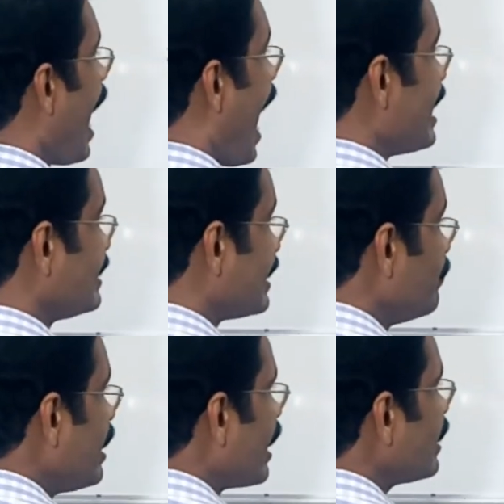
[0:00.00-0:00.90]
And
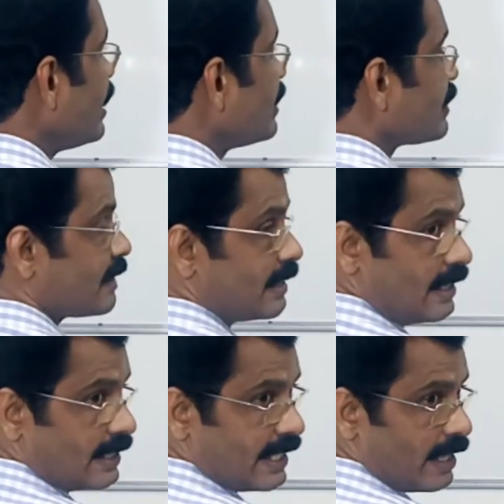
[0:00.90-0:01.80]
similarly, the
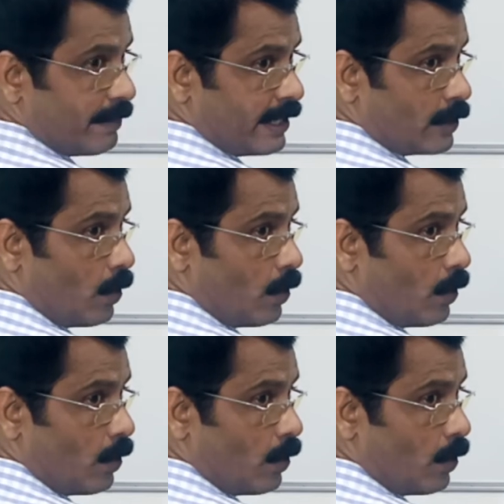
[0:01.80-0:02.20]
third segments